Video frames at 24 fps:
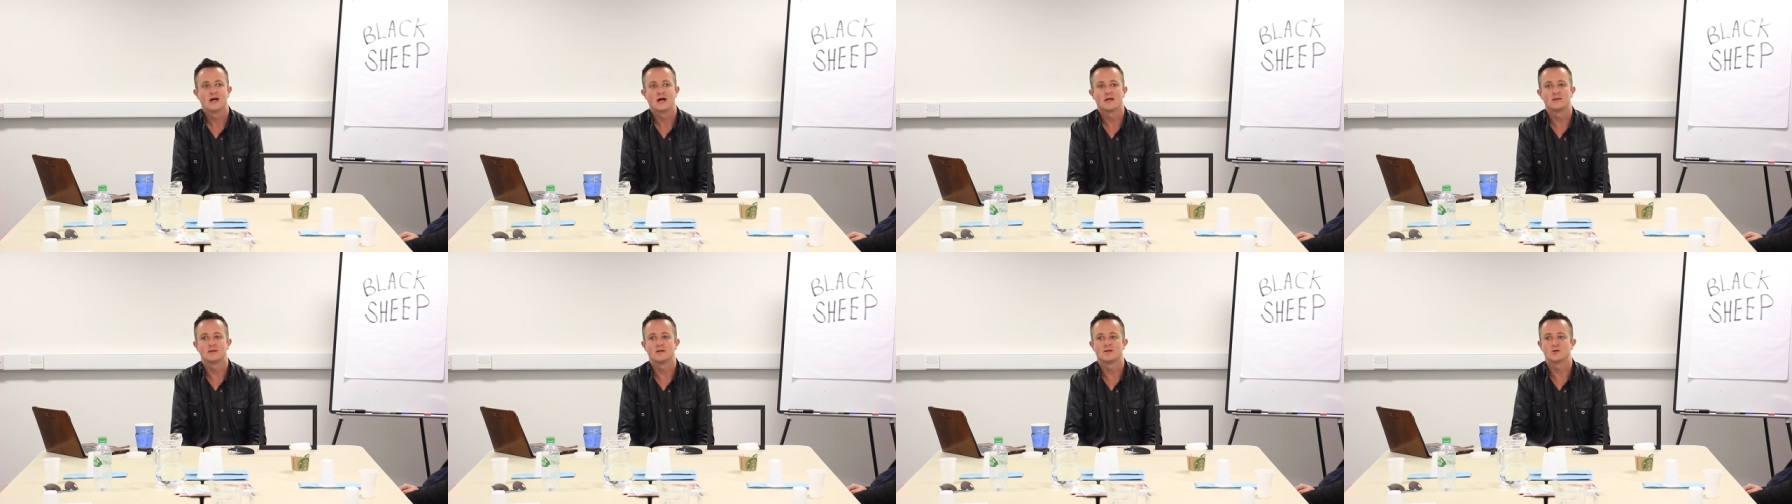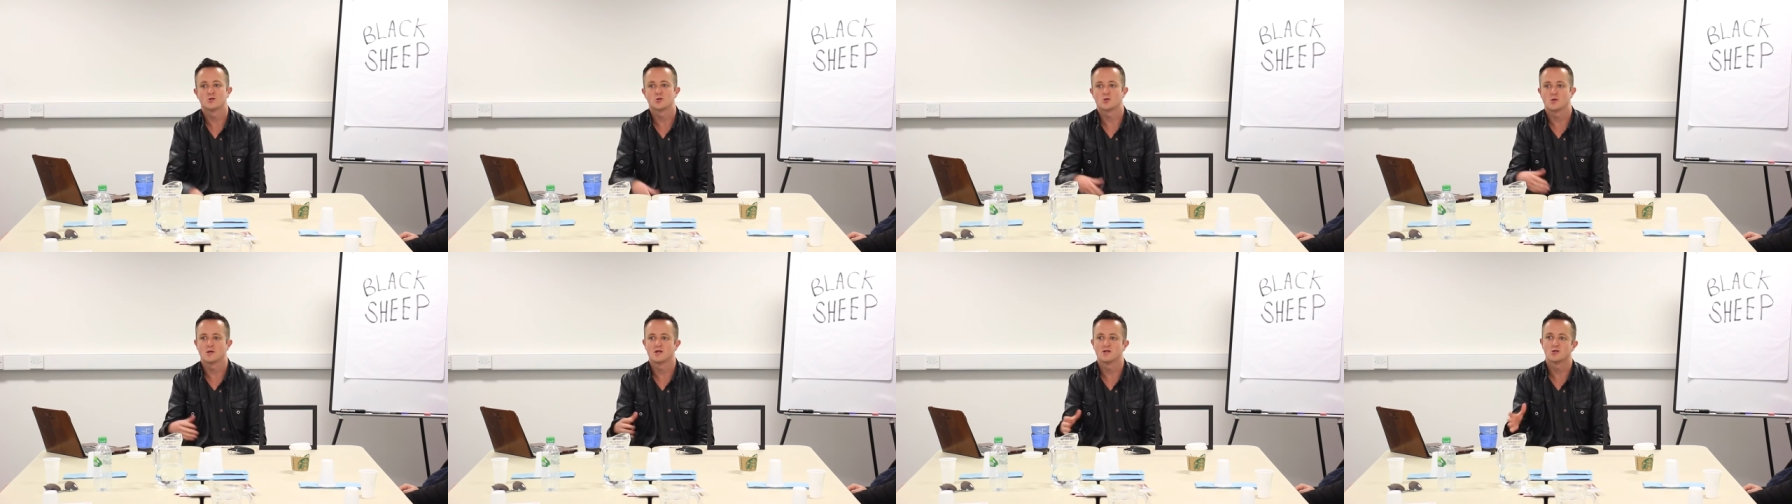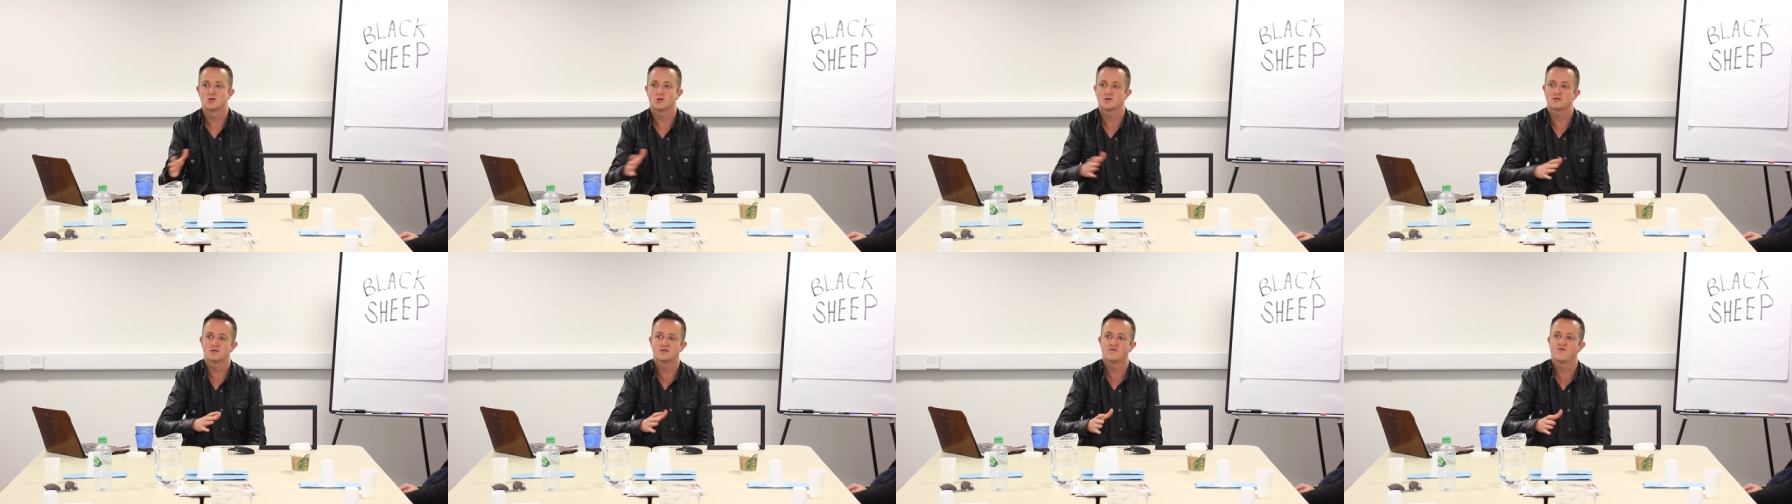and then try
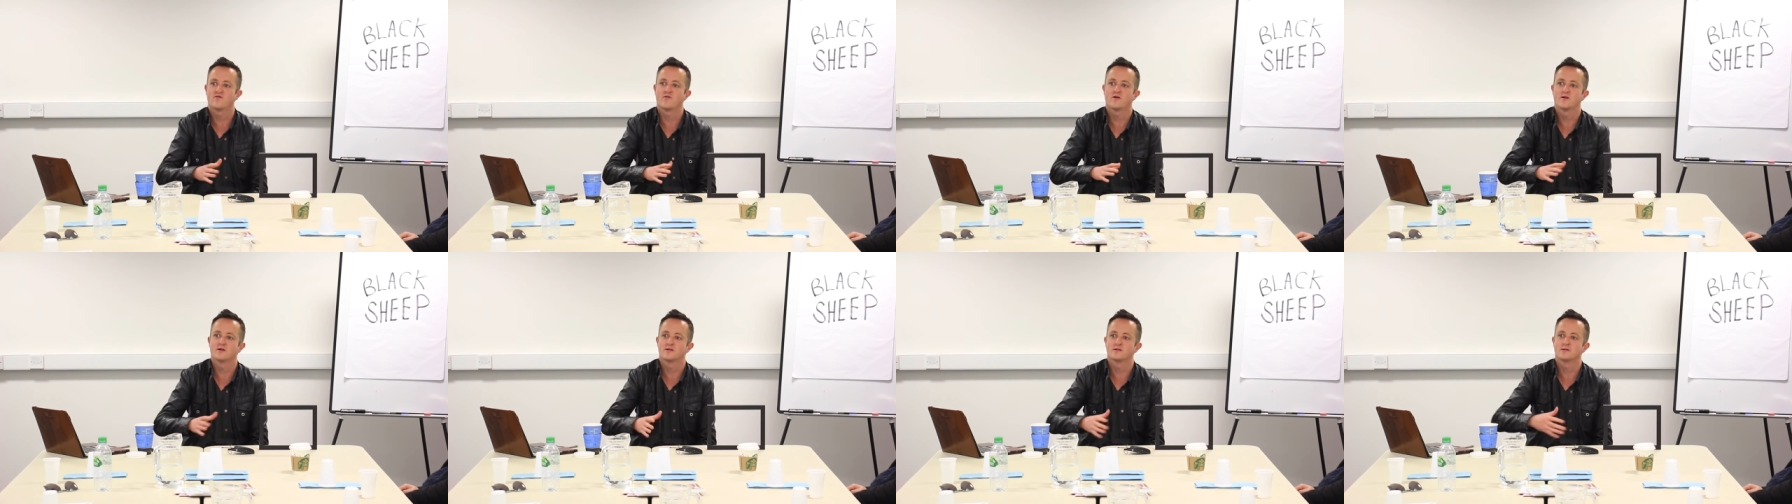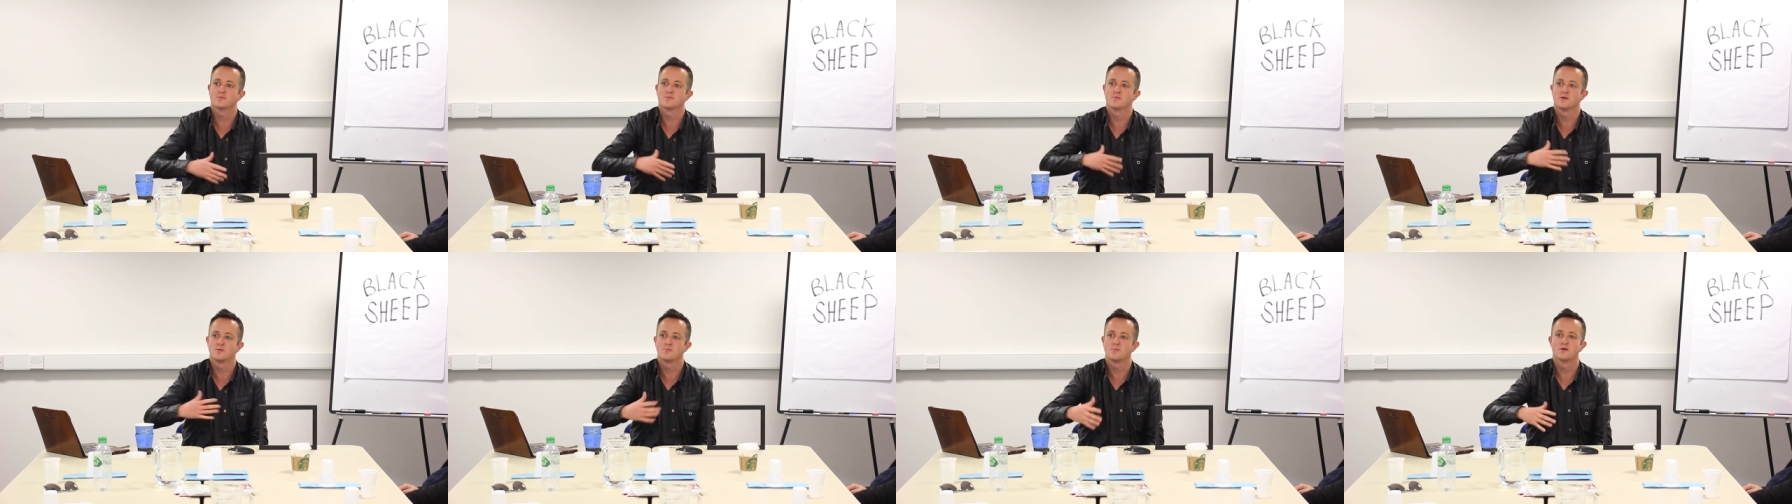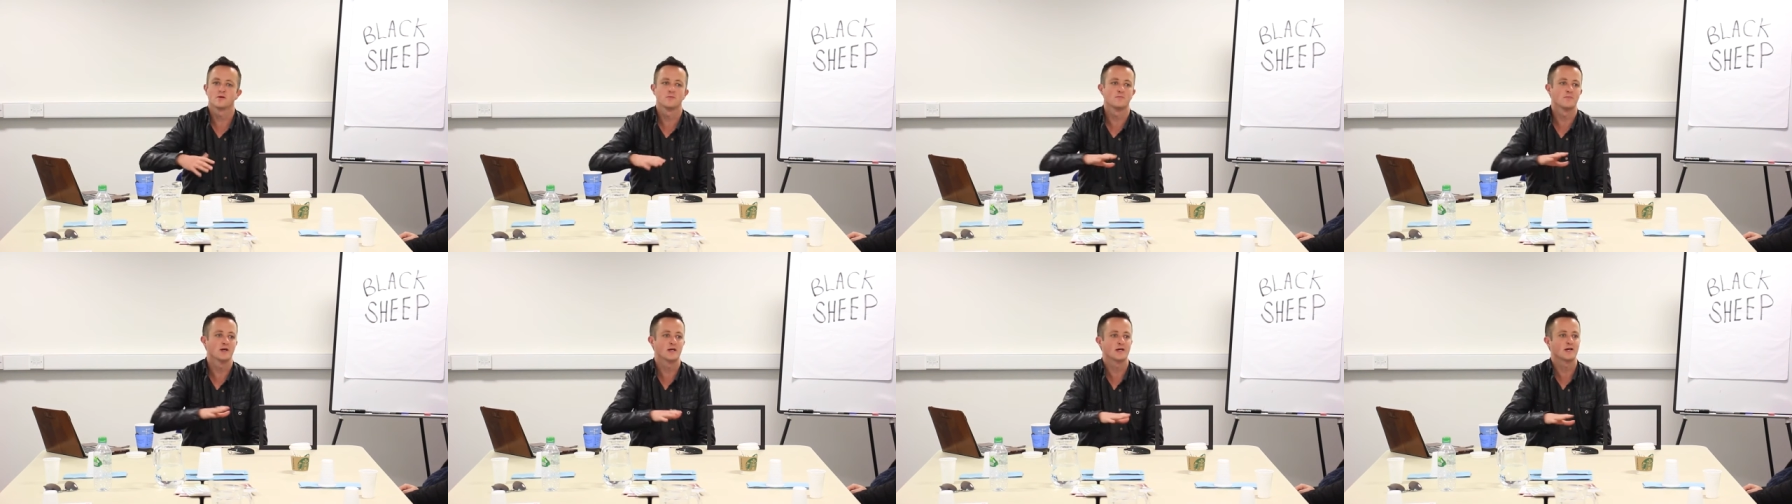and justify it to
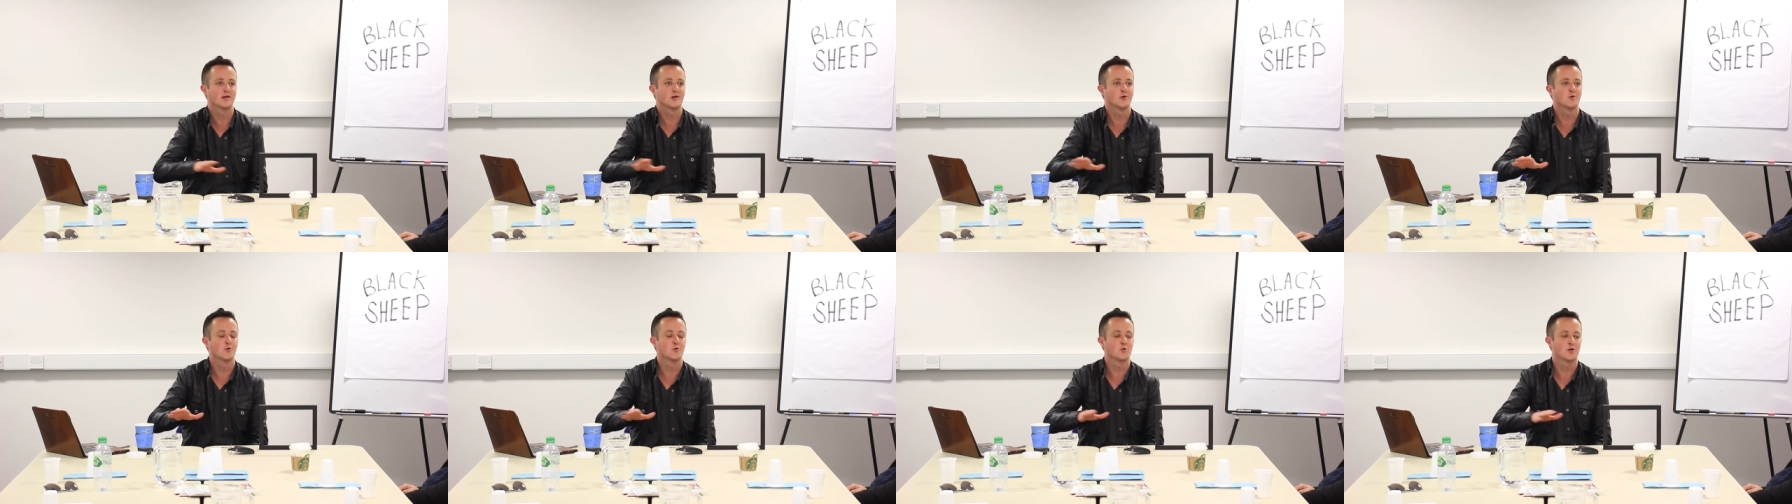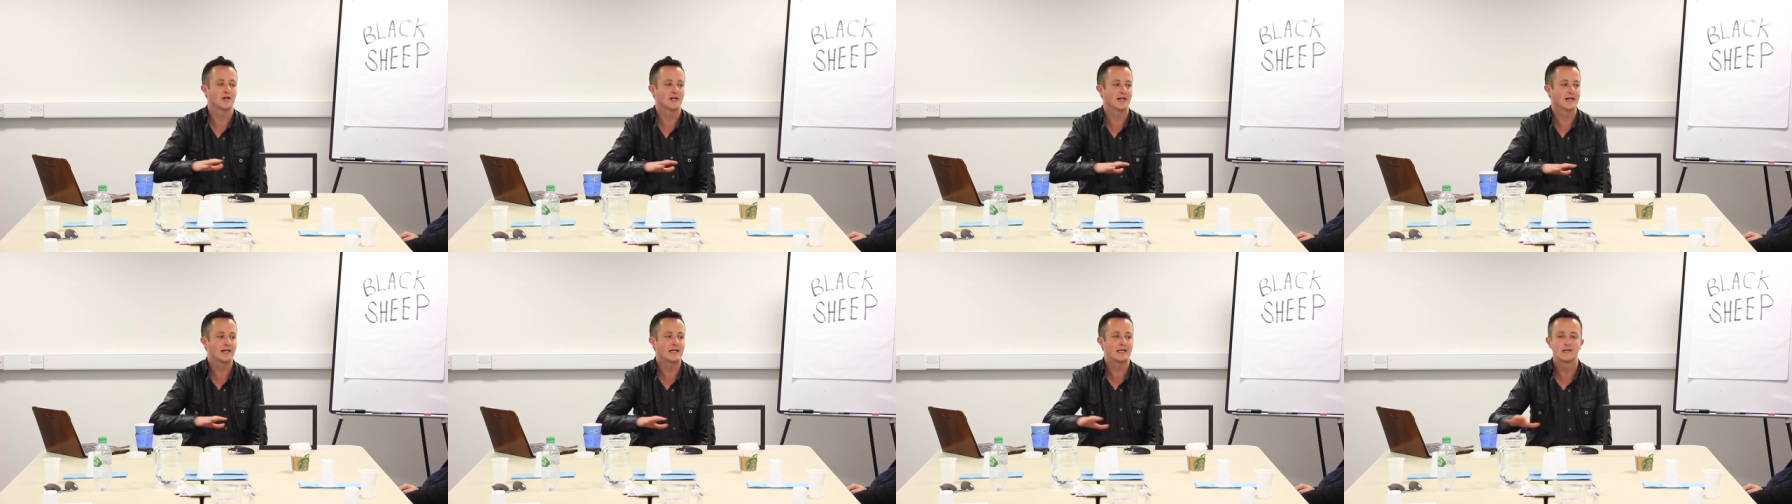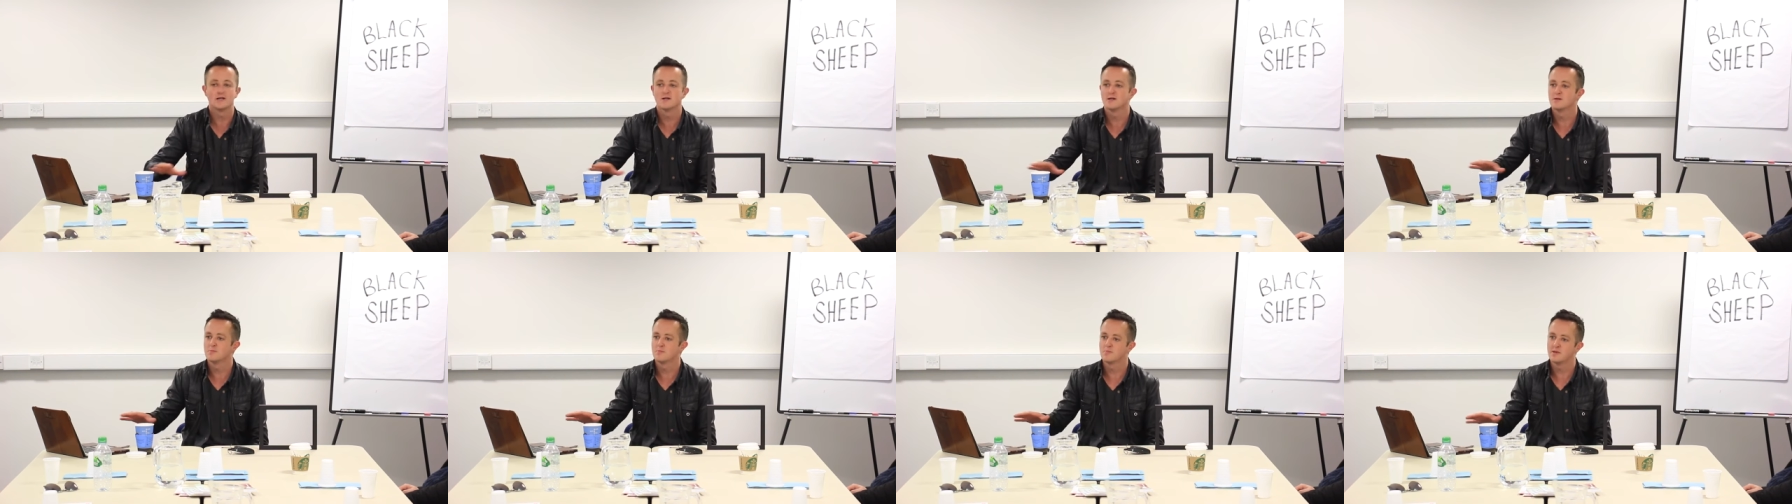people and make it all
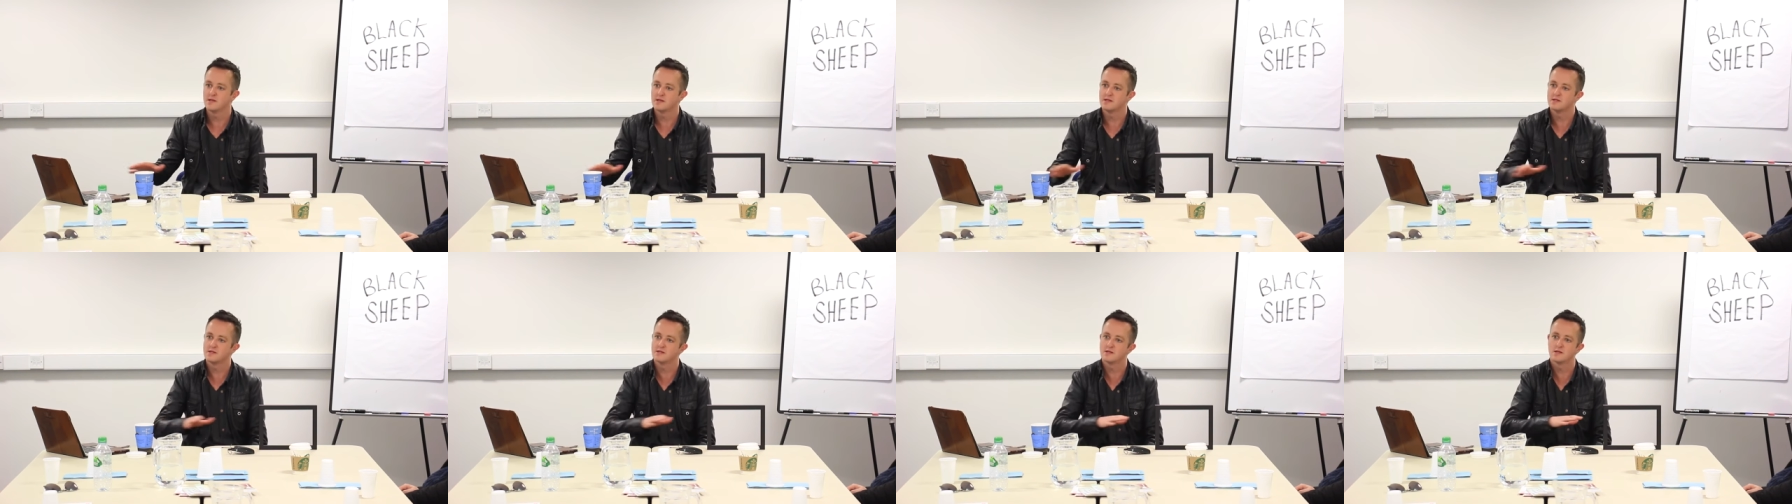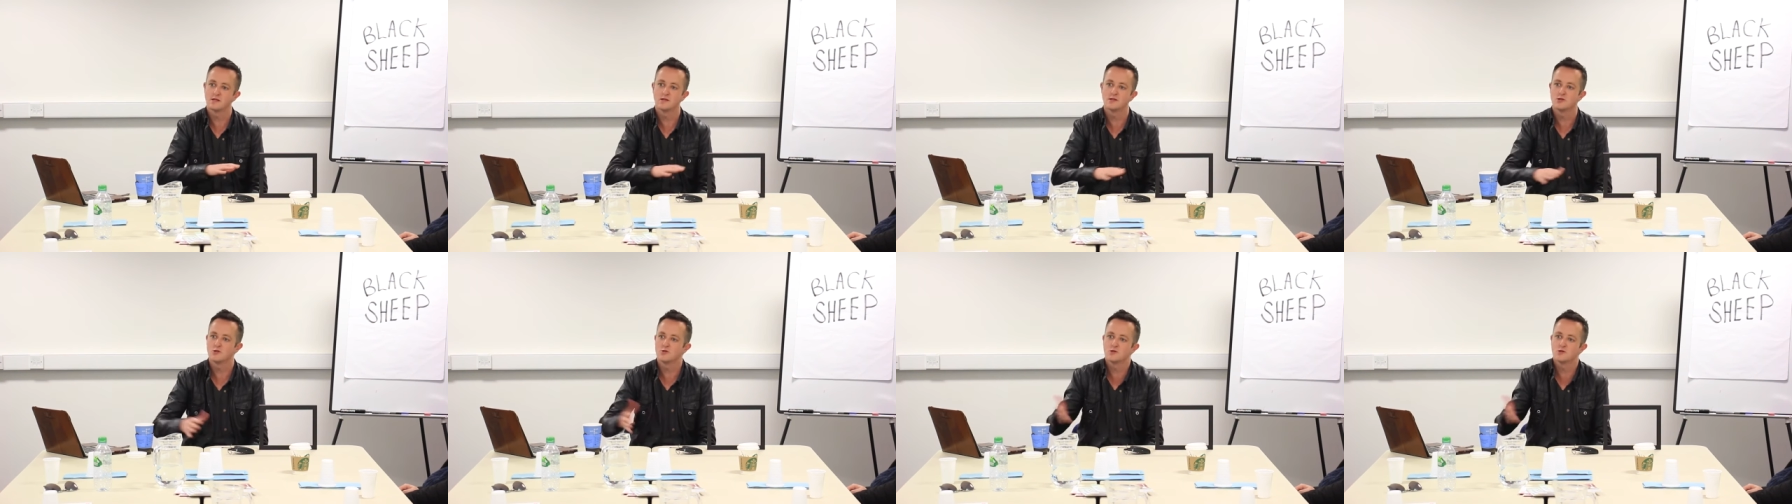clean and PC.